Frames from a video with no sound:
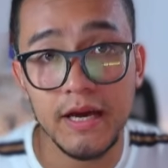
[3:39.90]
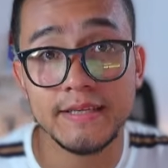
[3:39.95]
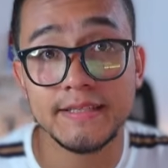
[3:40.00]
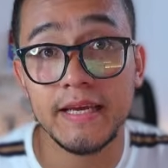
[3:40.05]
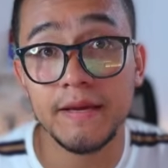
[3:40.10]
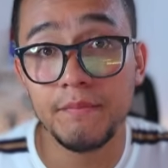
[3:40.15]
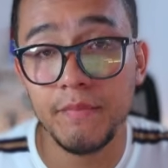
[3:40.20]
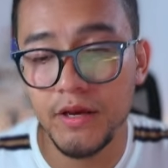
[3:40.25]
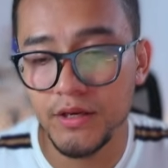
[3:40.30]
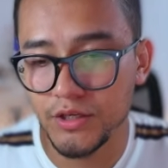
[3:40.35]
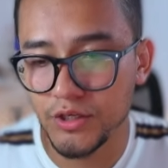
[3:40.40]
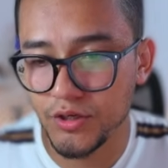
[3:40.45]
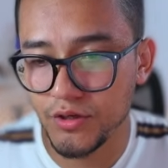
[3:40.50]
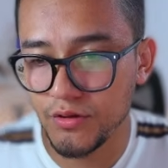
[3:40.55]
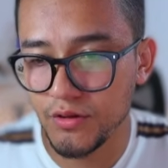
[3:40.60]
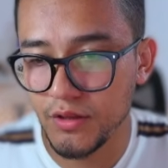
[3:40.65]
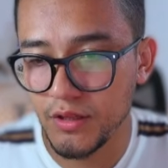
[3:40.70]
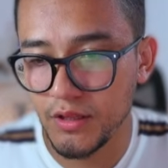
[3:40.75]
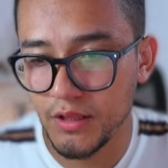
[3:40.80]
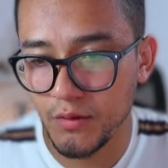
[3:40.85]
As I
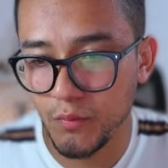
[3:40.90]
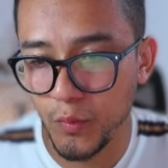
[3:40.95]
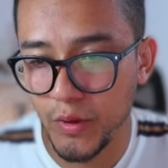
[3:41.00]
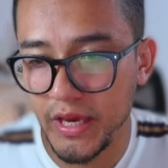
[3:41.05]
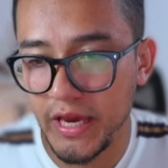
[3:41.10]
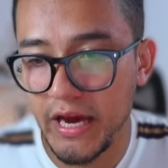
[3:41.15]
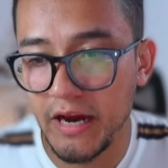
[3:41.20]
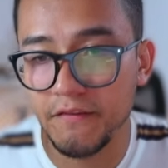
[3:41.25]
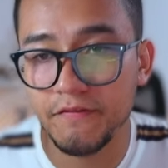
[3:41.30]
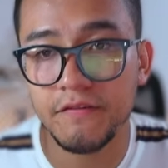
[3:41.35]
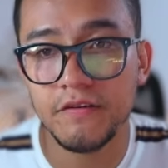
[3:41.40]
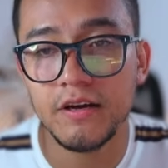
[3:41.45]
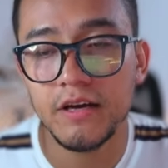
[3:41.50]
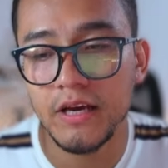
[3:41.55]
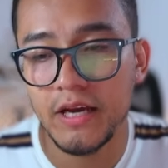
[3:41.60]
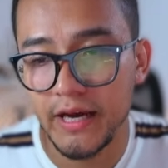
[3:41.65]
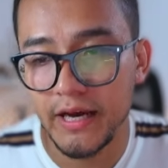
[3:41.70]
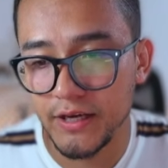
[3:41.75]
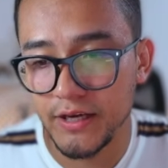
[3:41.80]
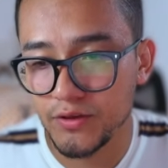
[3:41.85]
mentioned, we have
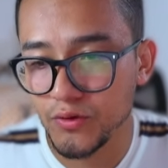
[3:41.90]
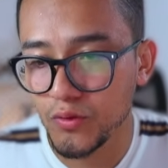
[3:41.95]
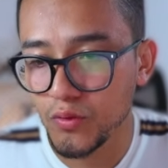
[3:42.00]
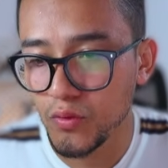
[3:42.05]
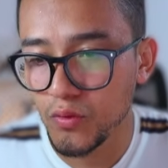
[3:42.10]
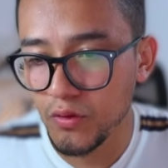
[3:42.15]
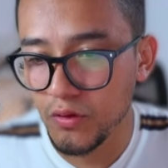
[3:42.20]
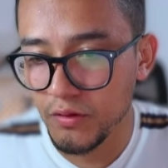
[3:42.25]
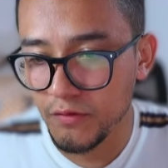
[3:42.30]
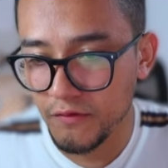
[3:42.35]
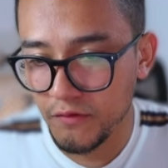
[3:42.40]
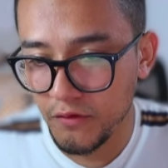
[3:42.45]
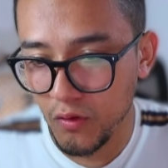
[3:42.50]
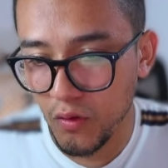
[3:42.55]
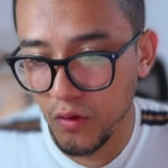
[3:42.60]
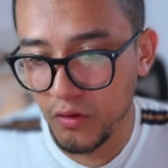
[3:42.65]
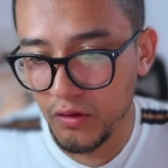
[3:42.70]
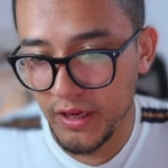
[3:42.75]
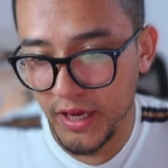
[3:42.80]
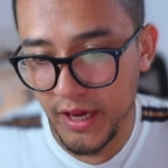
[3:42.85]
a tool
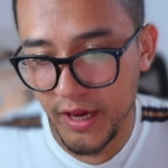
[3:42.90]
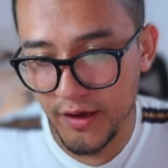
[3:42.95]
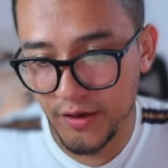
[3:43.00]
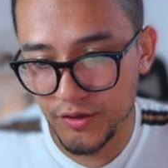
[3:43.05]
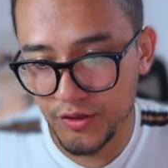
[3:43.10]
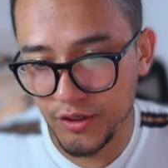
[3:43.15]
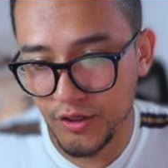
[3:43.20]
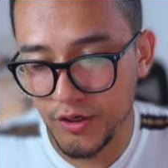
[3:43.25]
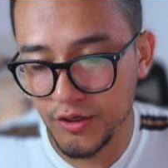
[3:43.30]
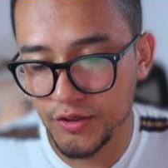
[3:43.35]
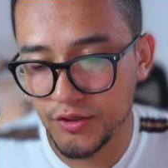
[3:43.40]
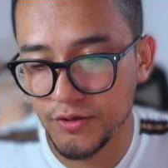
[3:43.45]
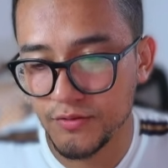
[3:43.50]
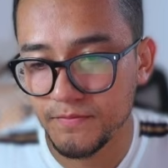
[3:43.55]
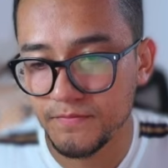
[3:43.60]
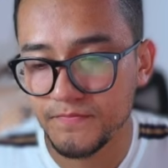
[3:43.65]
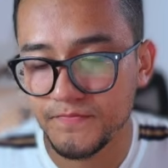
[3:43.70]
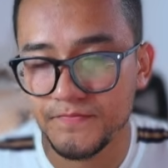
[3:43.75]
called AI Search,